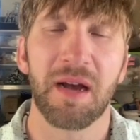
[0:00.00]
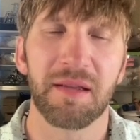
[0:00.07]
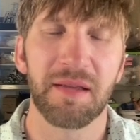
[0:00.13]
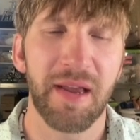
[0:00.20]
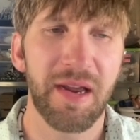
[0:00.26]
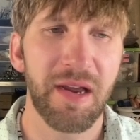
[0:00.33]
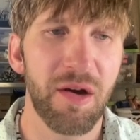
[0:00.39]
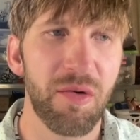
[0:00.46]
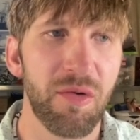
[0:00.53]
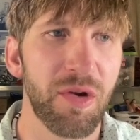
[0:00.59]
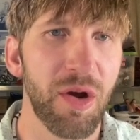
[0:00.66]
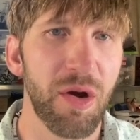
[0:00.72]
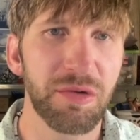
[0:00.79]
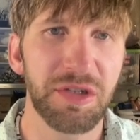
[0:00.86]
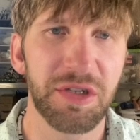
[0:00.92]
Lego
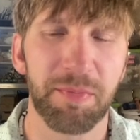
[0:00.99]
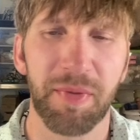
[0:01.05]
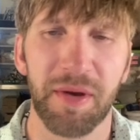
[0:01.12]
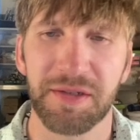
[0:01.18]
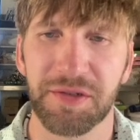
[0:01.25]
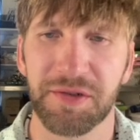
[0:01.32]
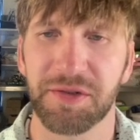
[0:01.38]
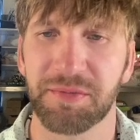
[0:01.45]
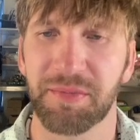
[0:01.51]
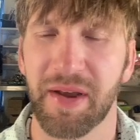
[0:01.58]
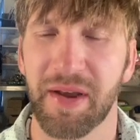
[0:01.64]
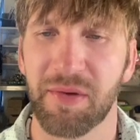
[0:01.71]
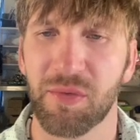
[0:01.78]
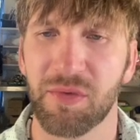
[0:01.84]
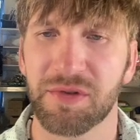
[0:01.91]
Ghostbusters
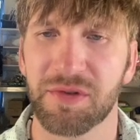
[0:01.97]
manual